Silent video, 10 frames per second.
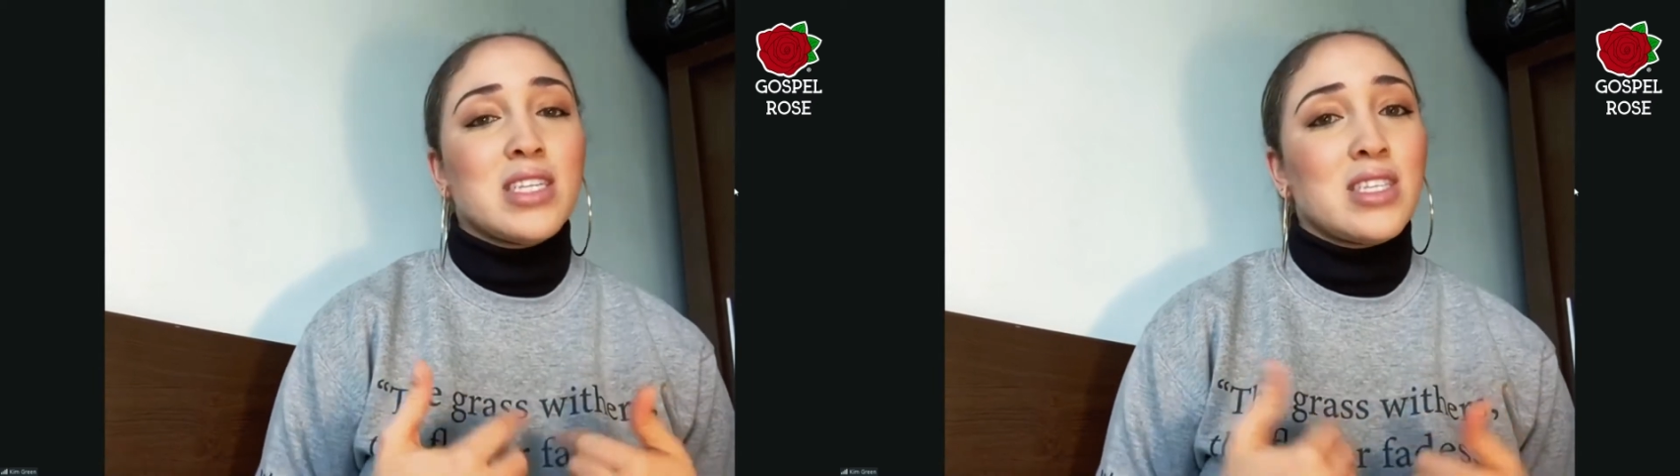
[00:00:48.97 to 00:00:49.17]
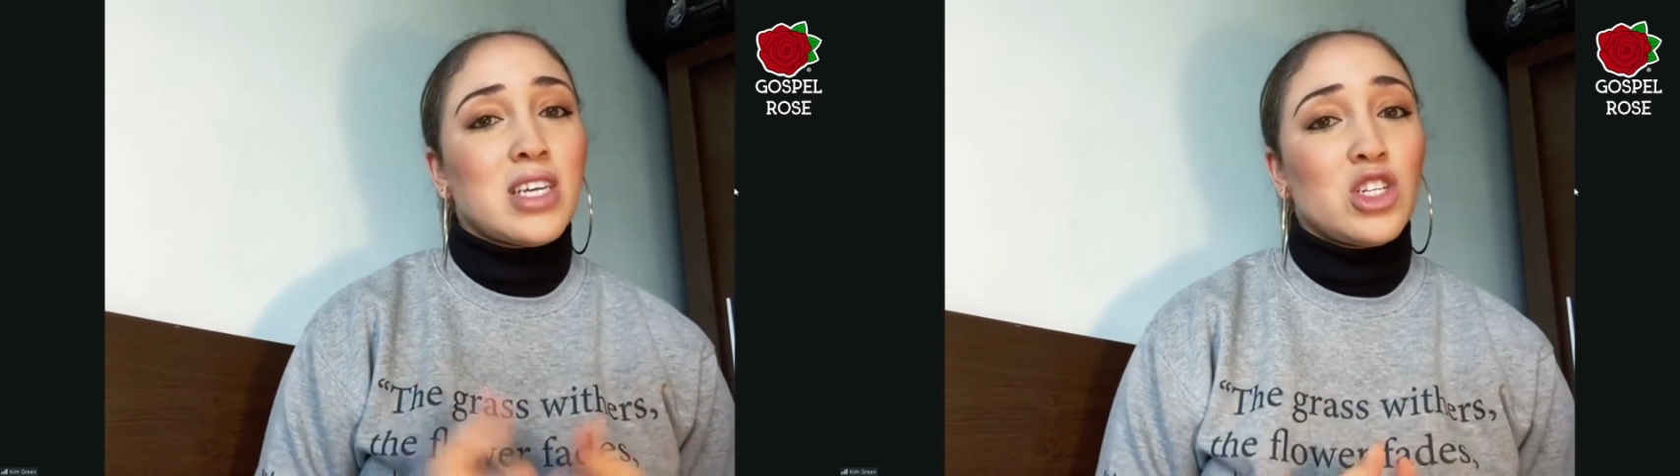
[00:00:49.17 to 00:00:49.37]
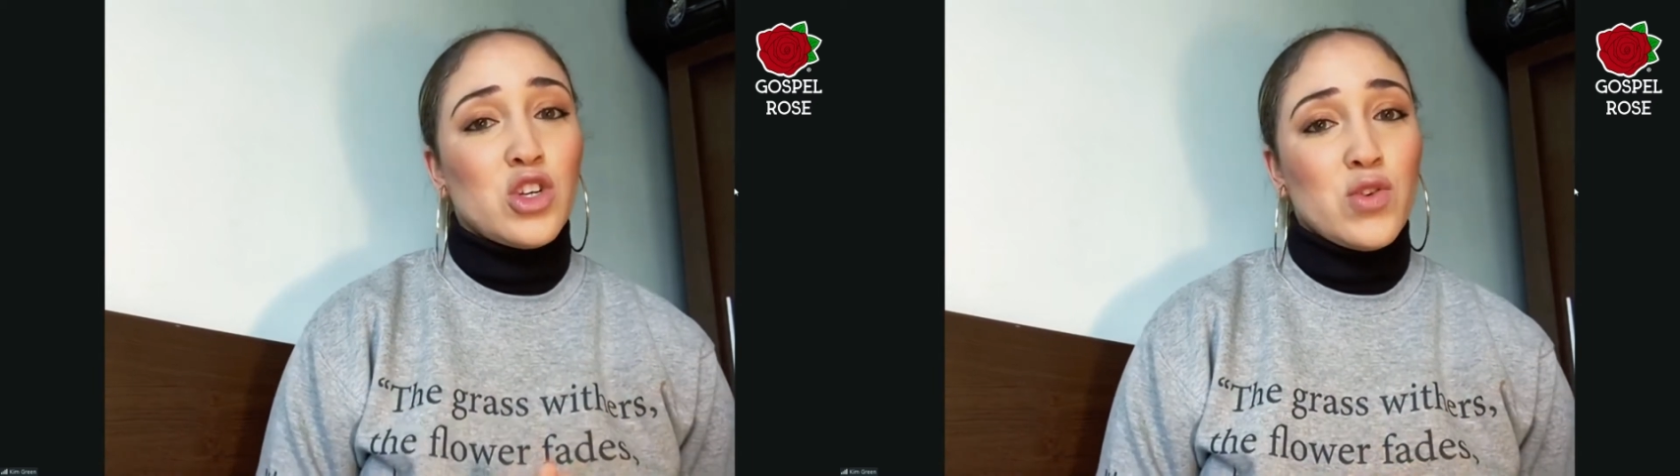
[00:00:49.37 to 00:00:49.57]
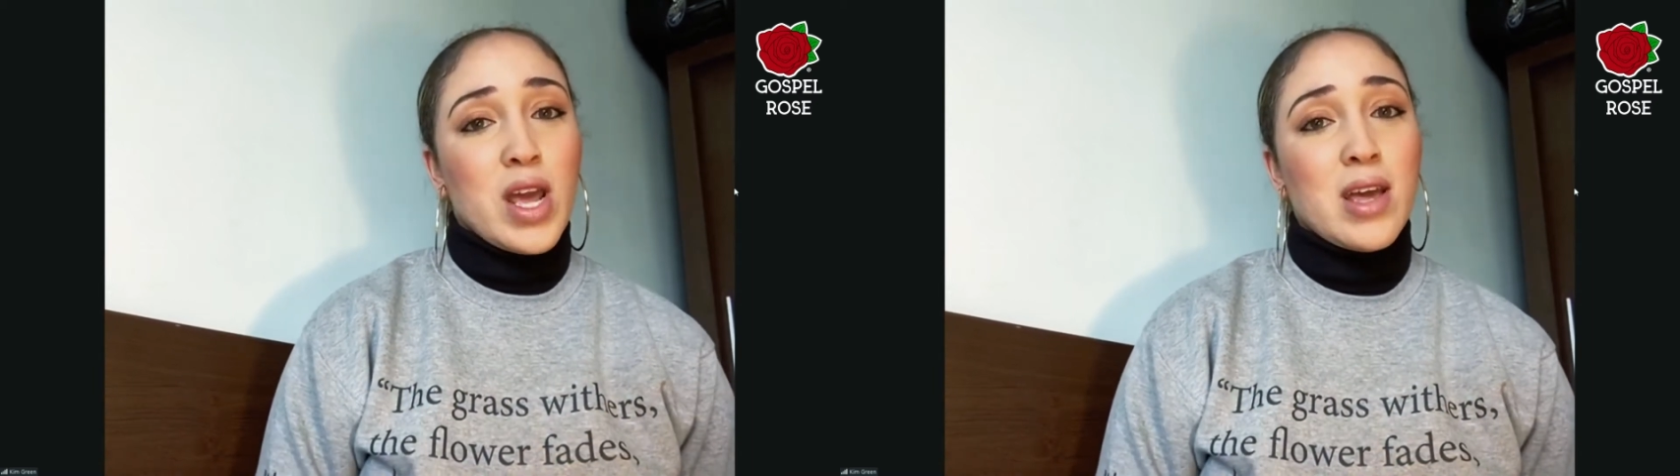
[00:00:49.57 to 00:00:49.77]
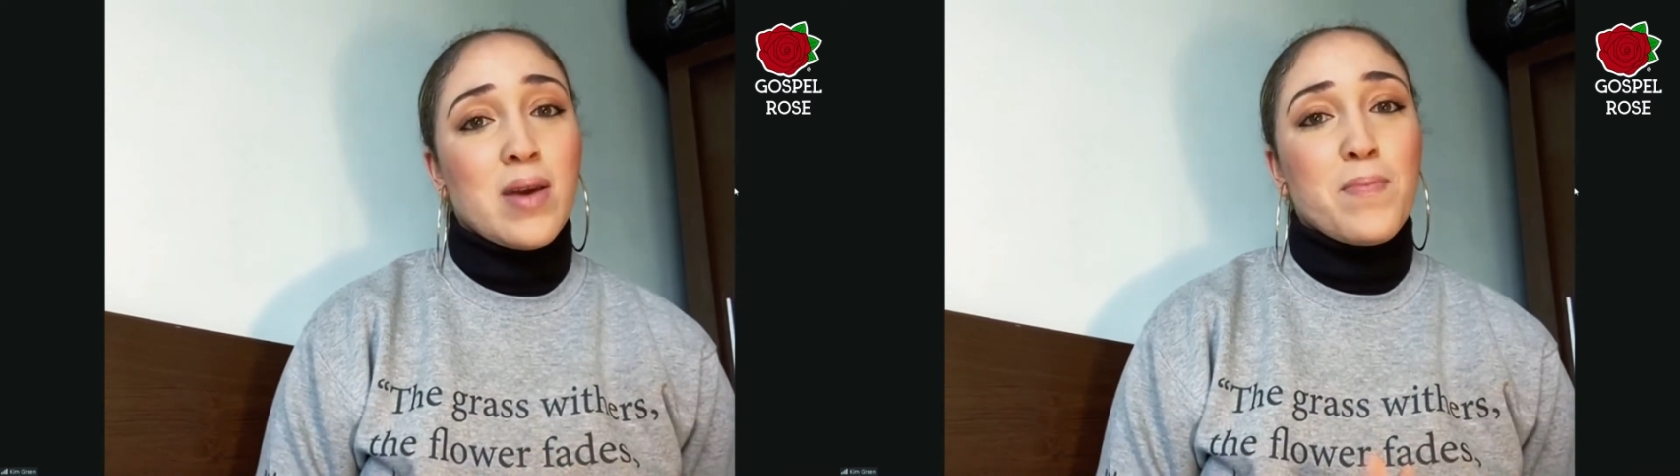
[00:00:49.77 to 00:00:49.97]
such a
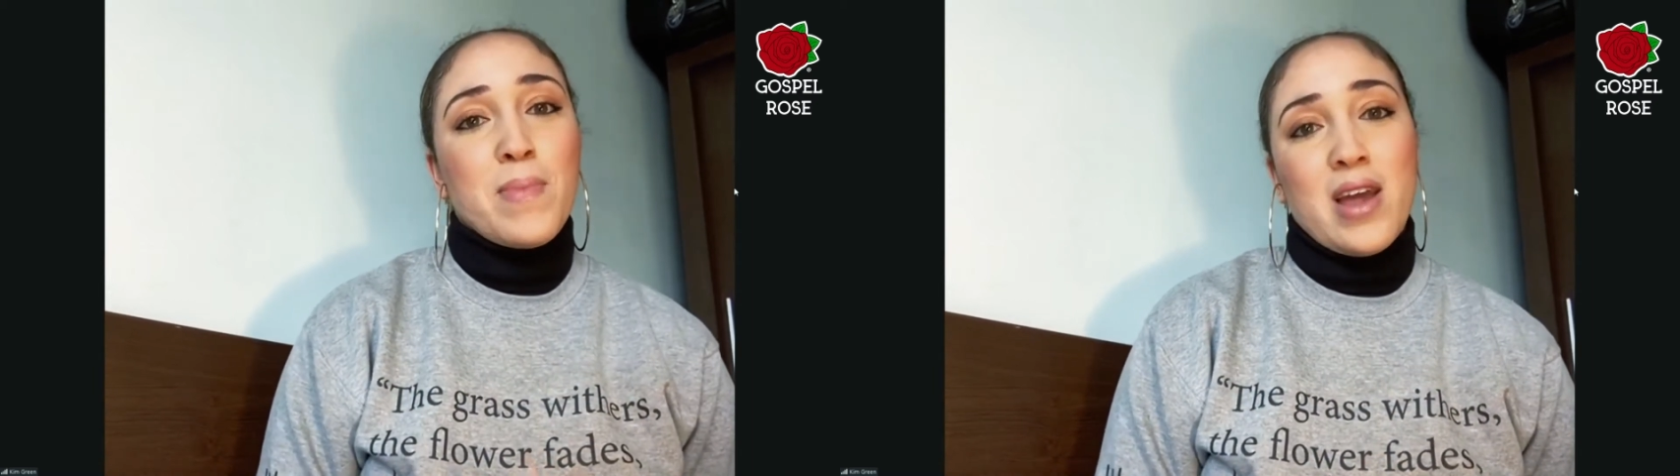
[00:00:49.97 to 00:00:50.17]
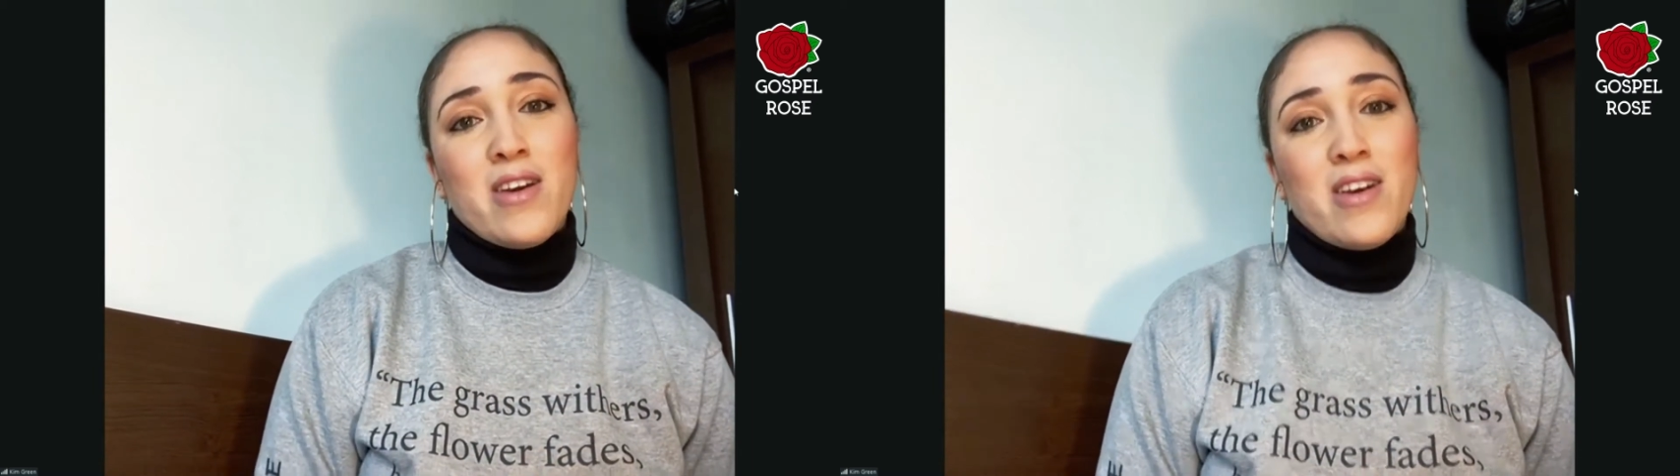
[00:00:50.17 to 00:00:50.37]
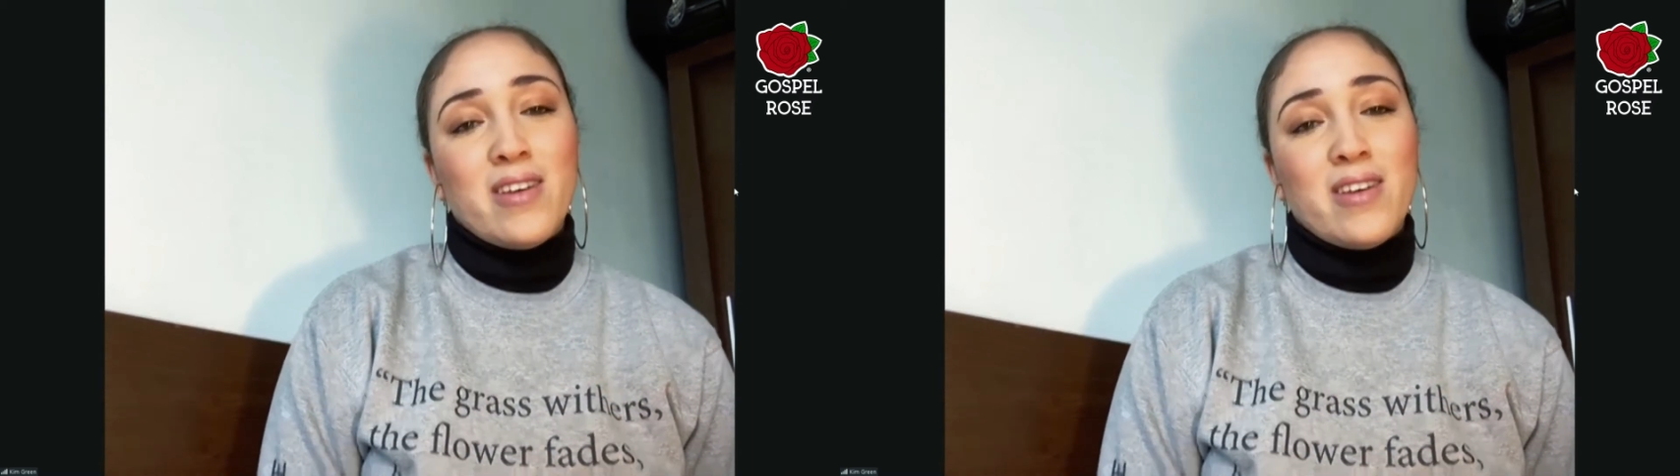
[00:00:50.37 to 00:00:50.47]
unique manner.